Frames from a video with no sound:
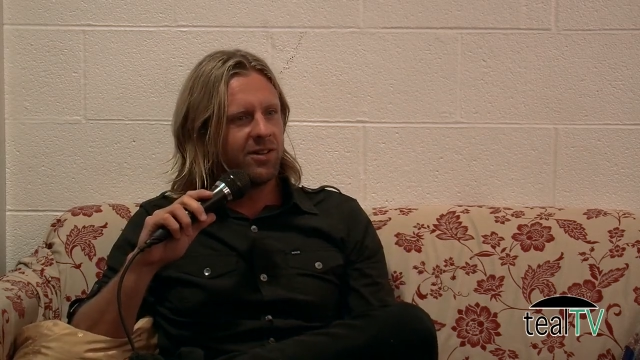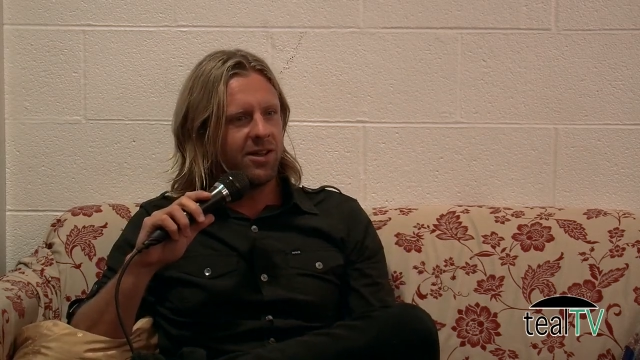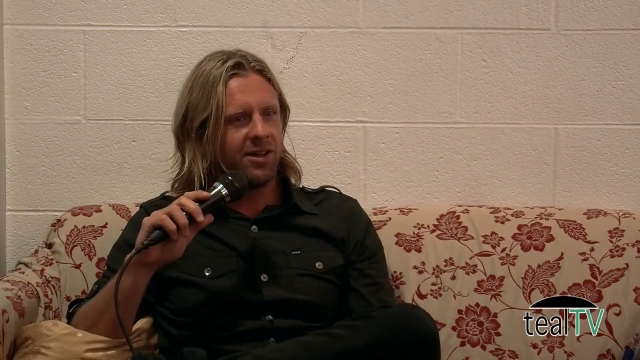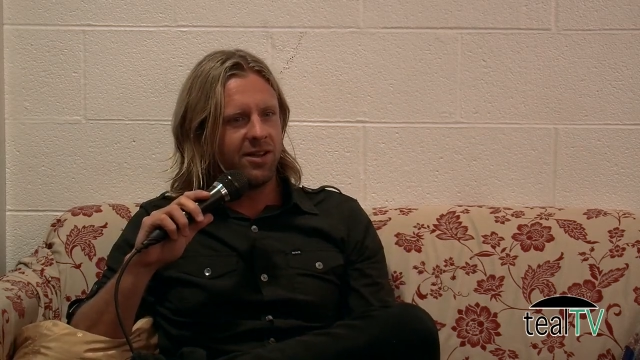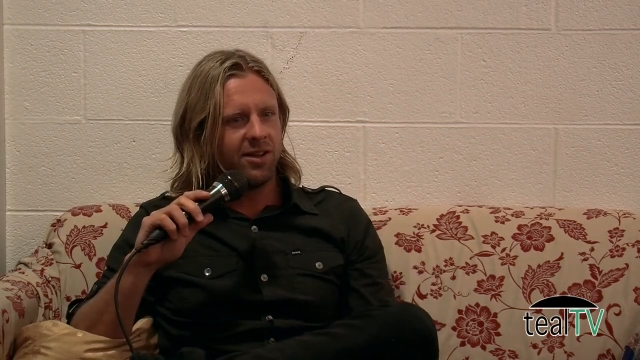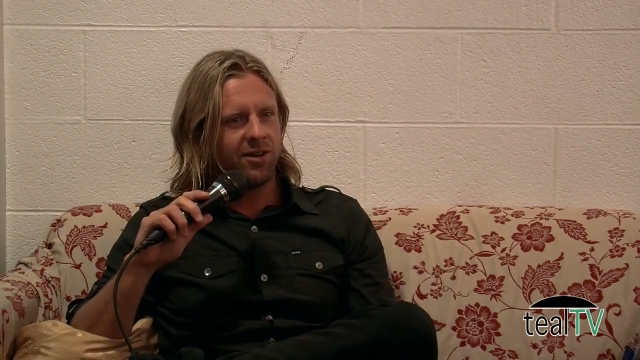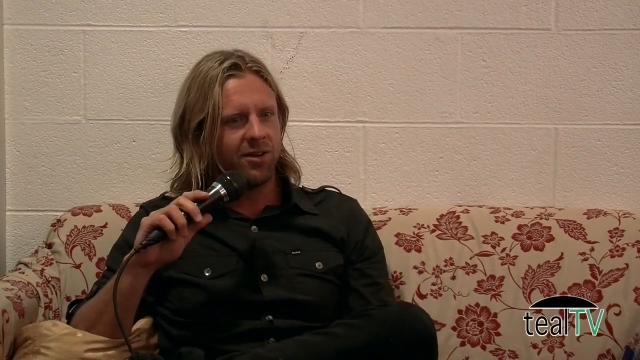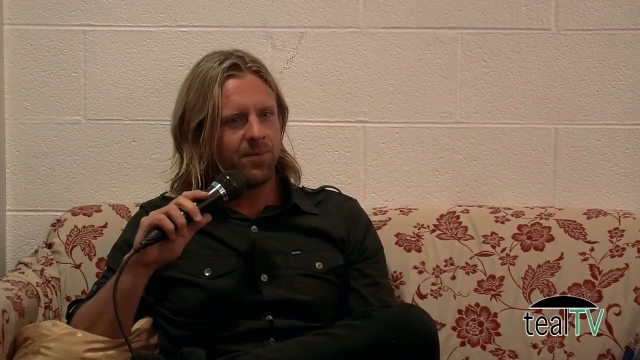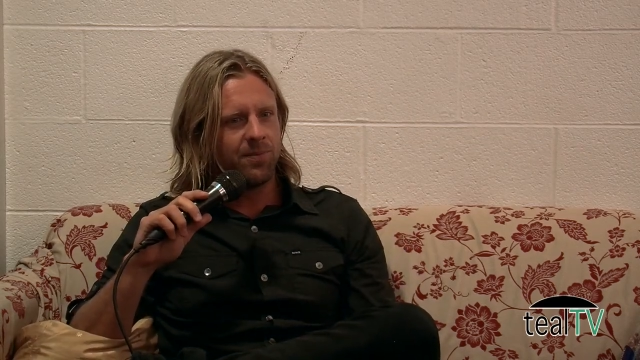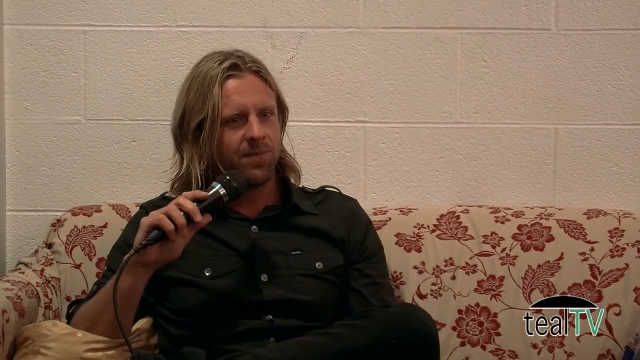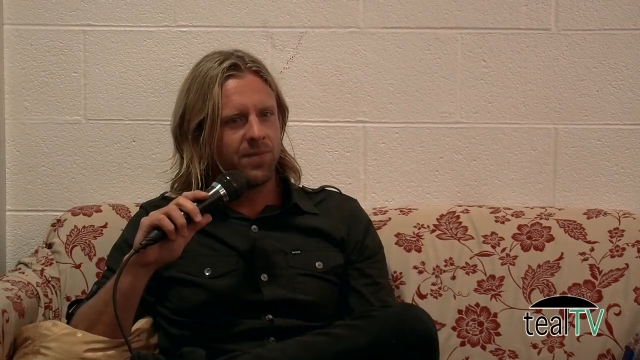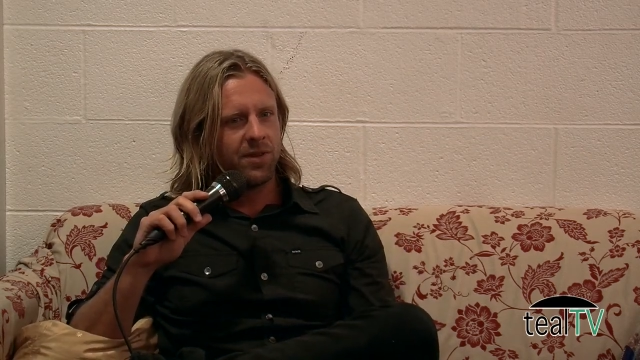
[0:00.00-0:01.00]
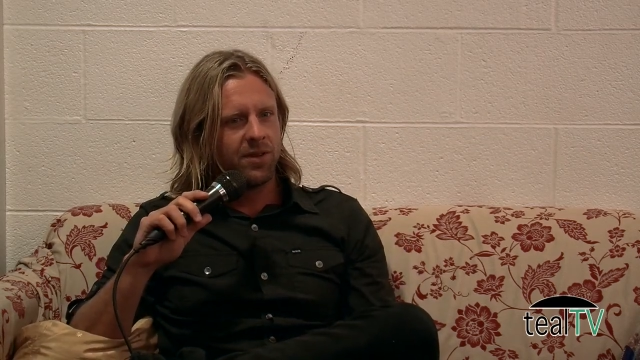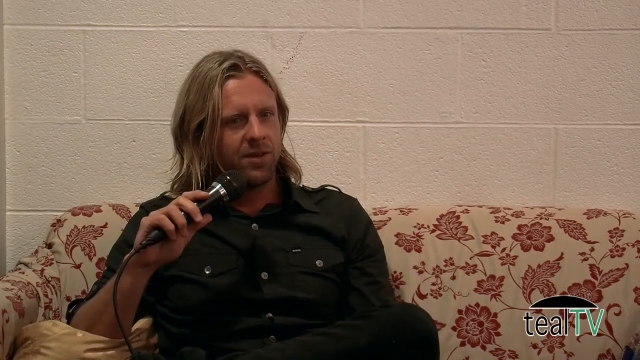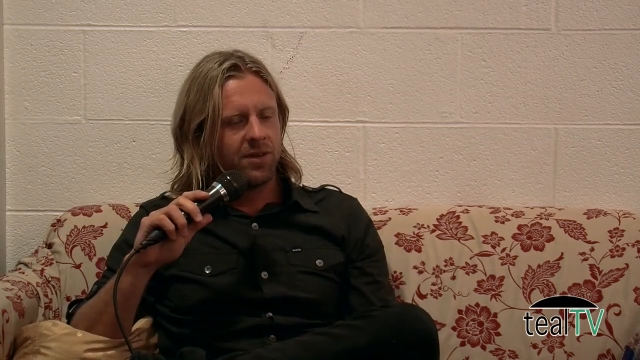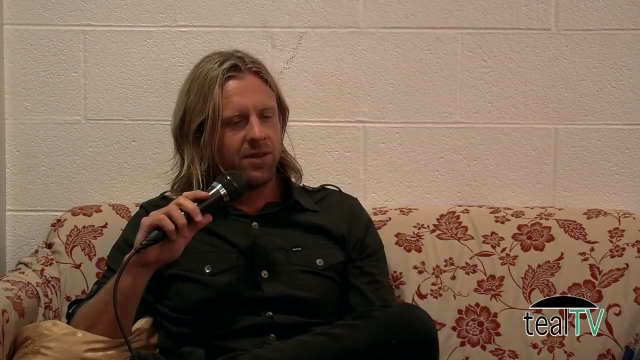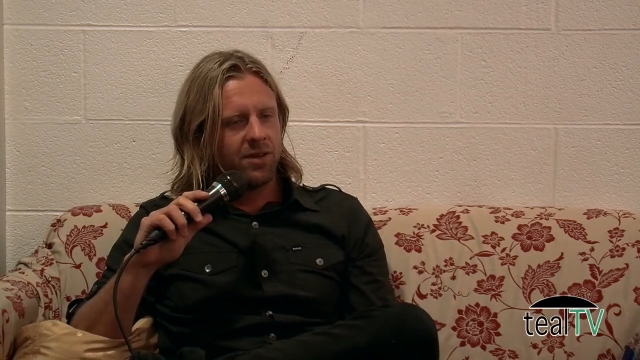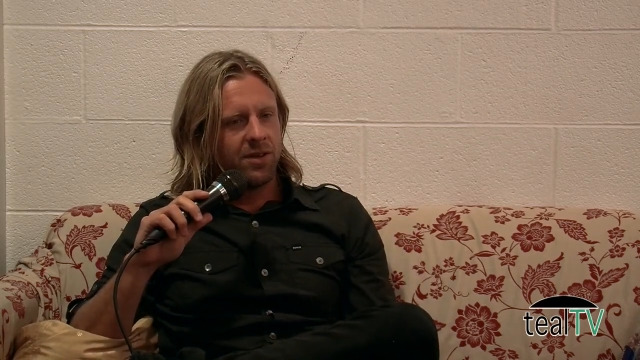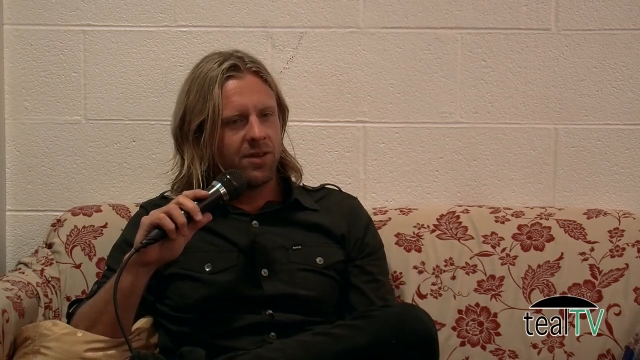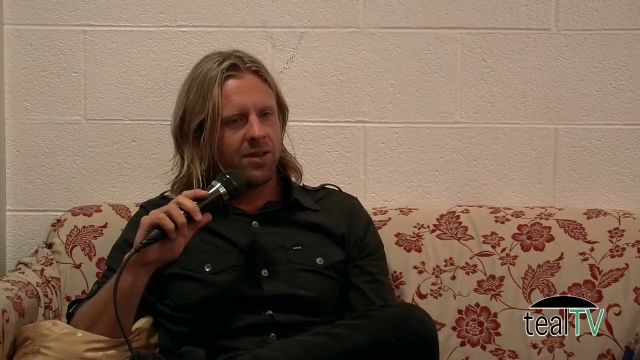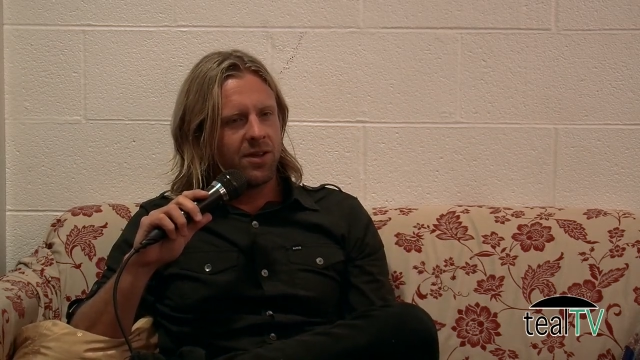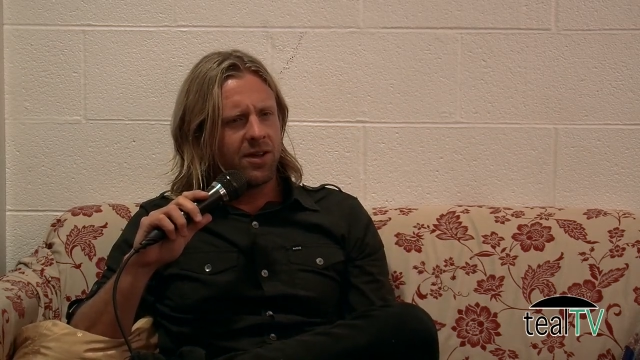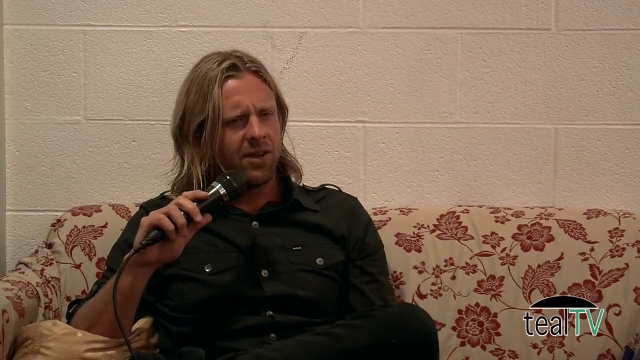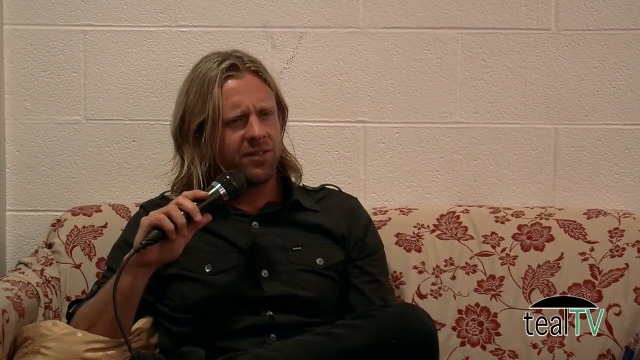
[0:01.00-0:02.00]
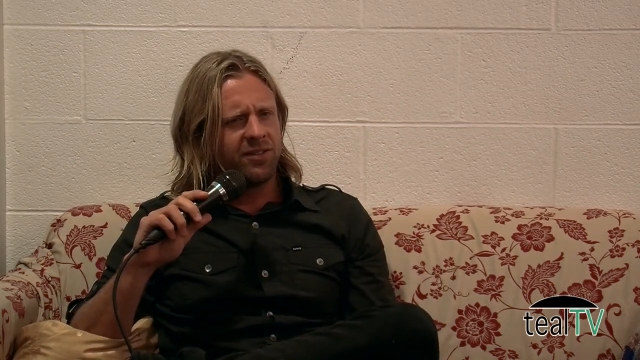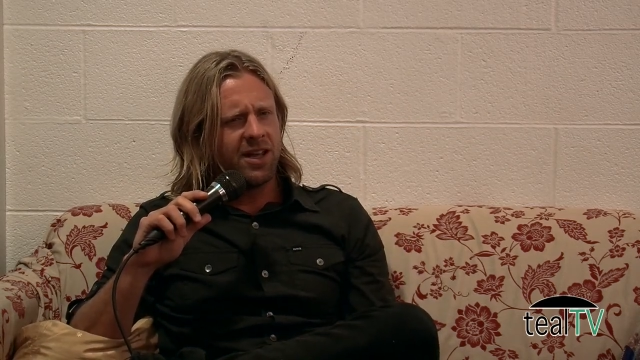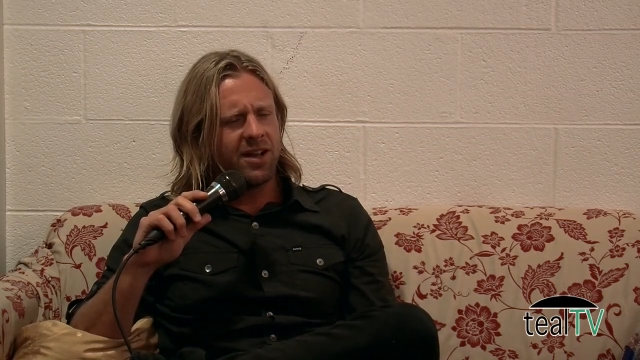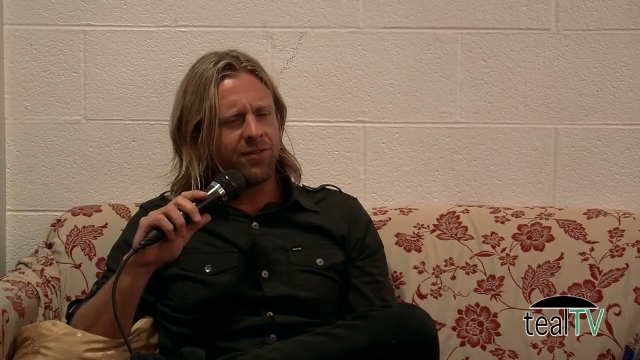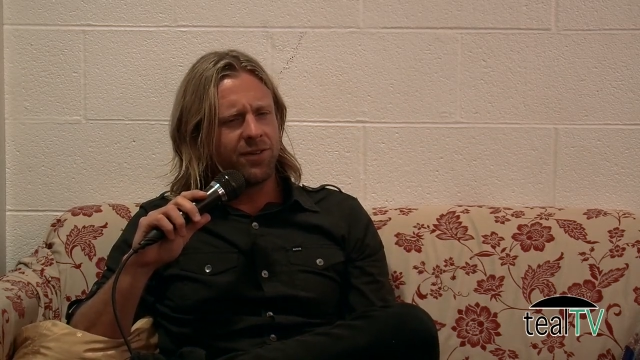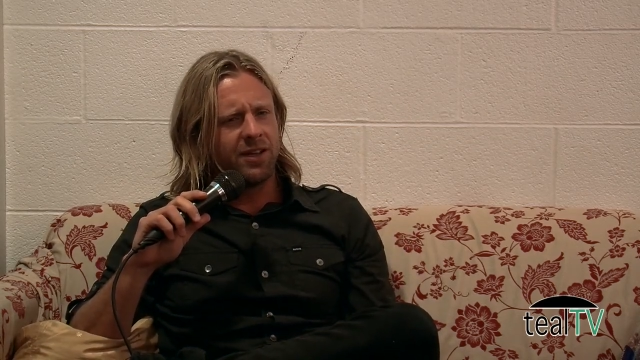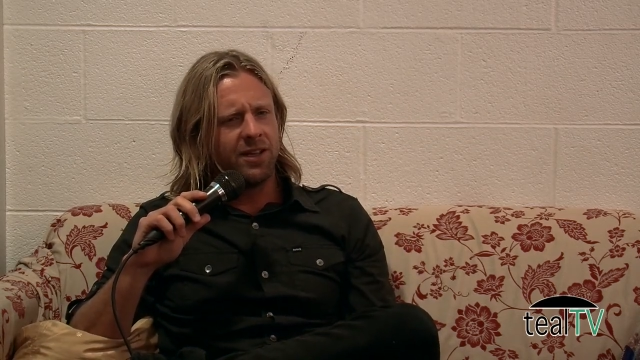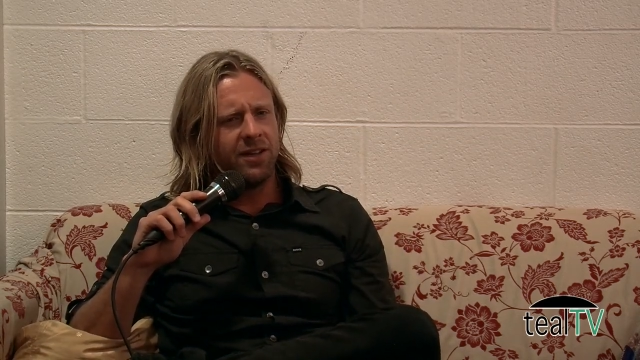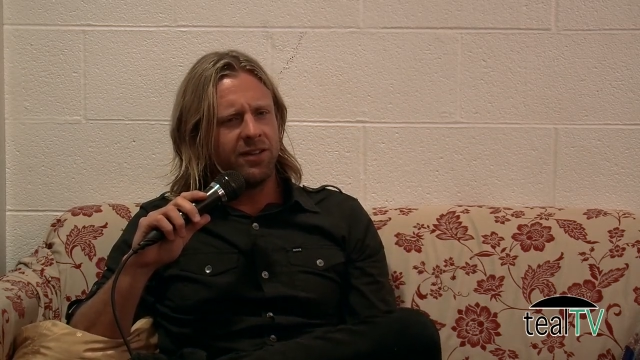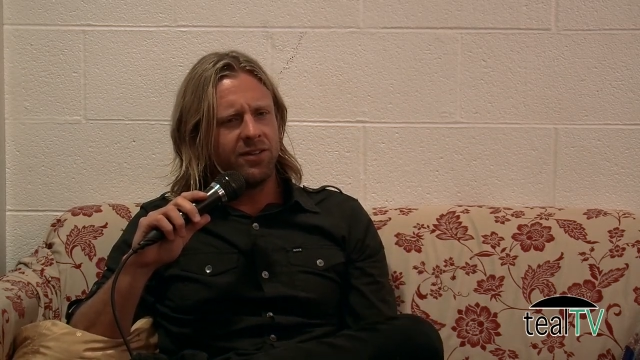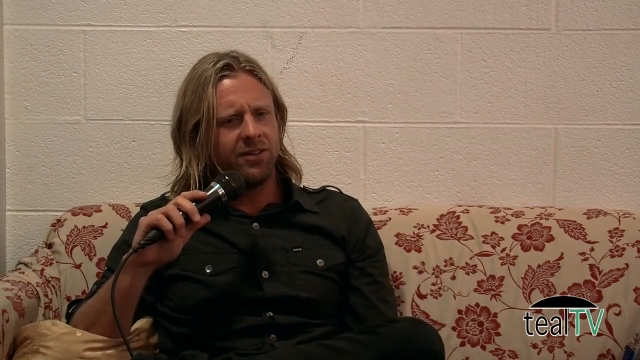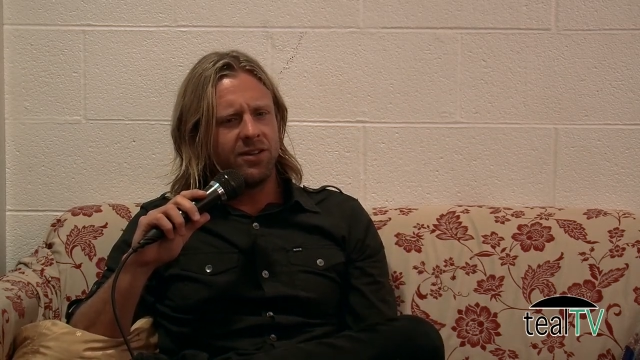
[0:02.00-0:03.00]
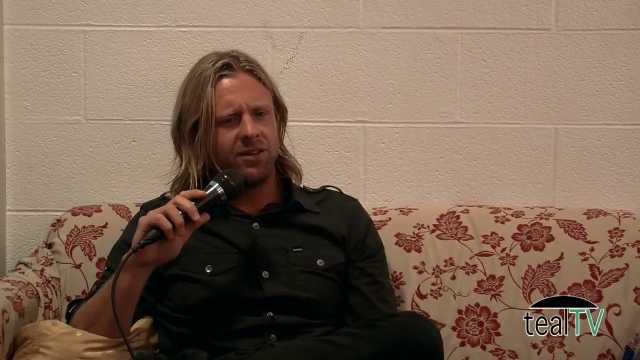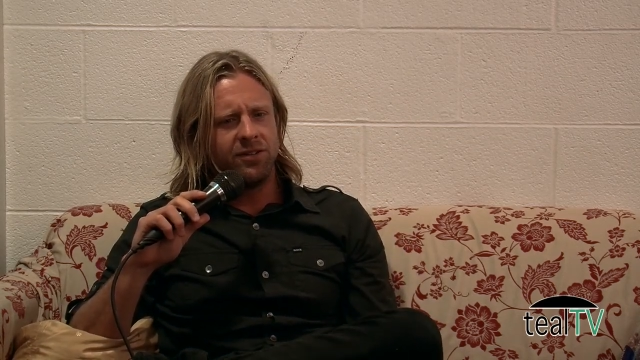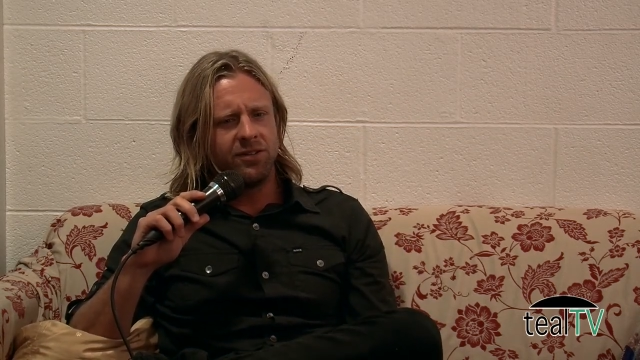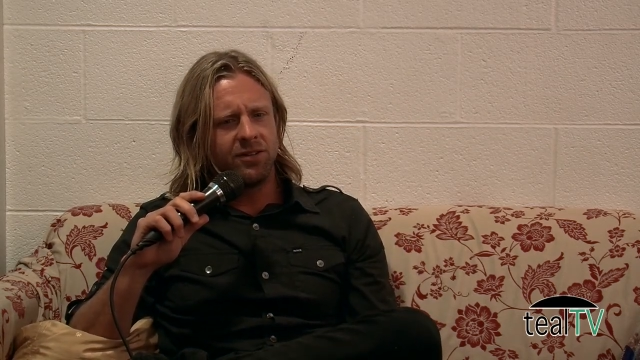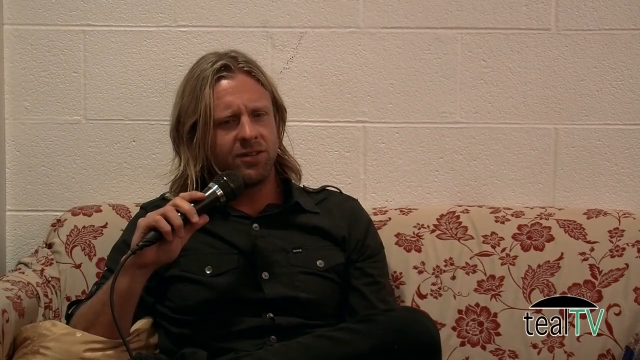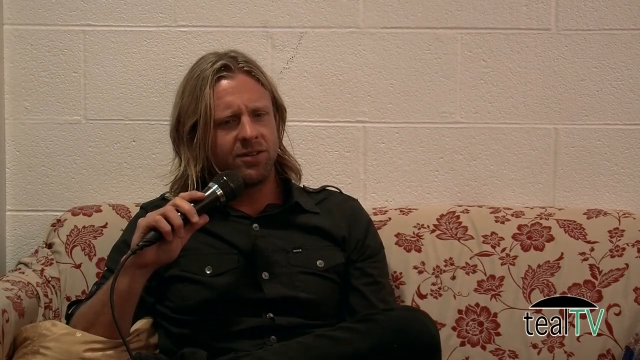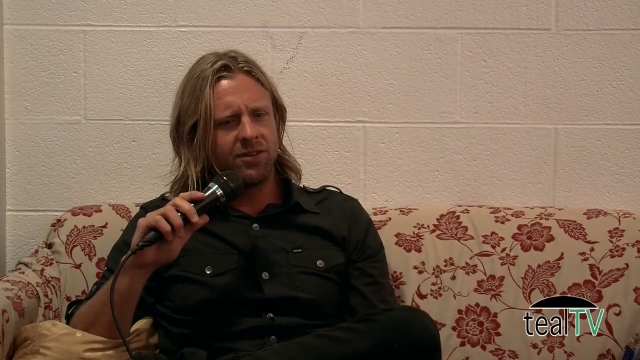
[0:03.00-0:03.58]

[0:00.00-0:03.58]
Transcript: And Stand Up for Kids is